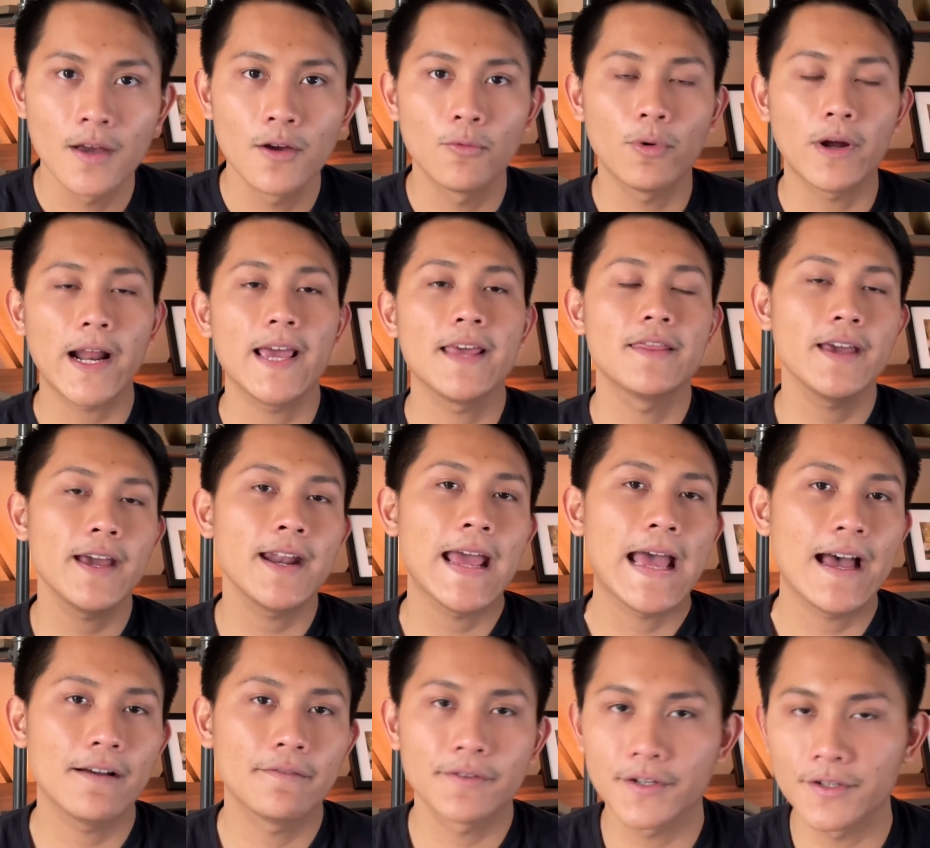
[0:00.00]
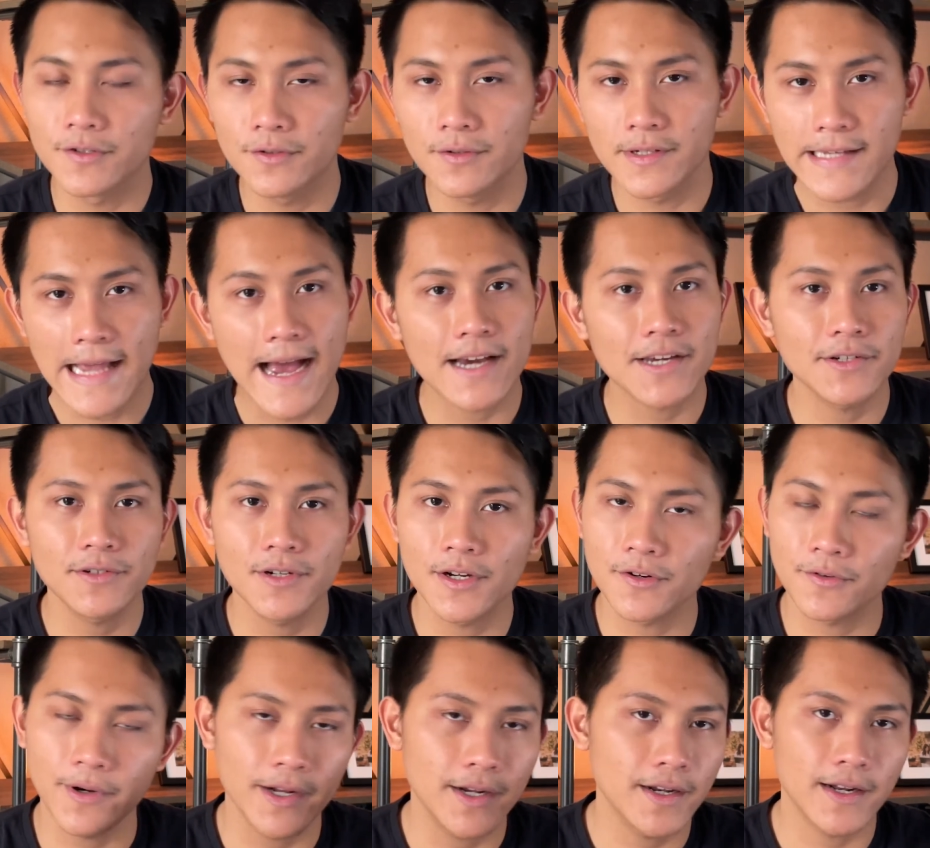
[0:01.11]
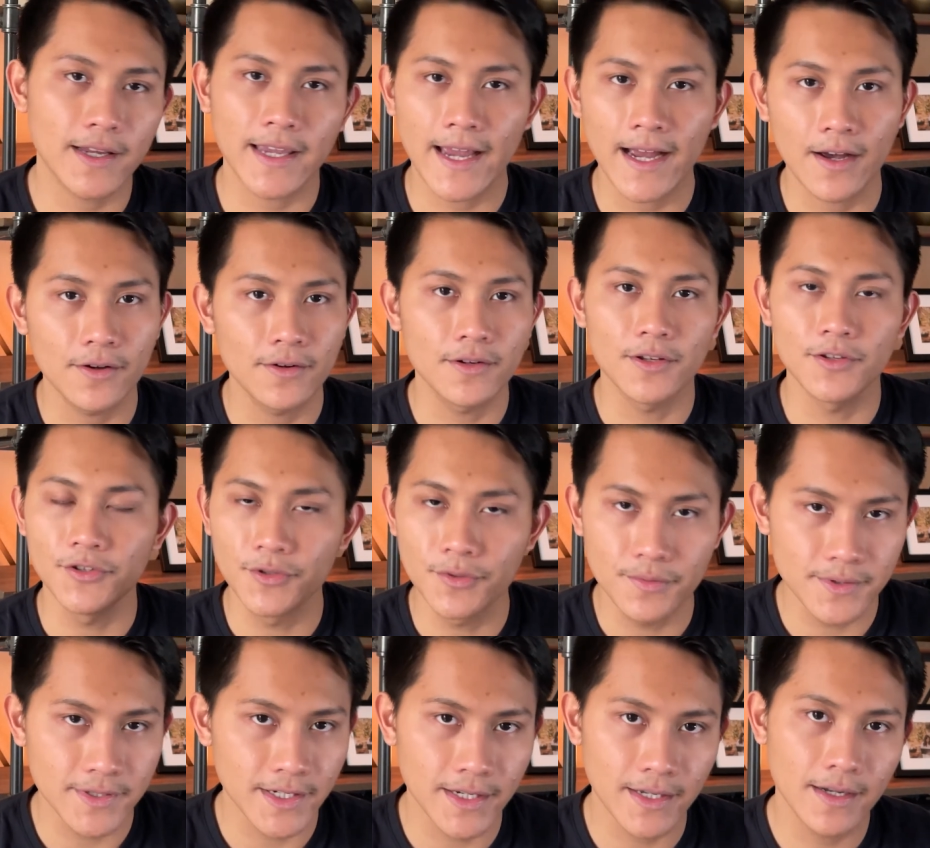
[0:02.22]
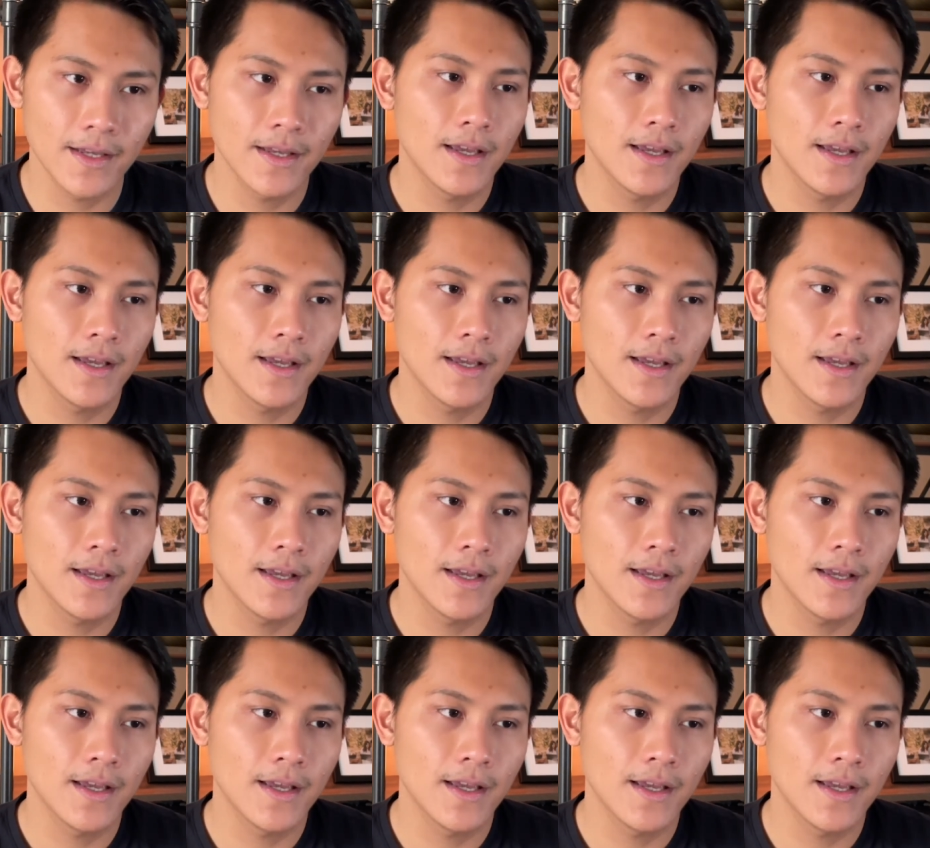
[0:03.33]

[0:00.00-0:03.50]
What I then have her do is actually create an account, use it,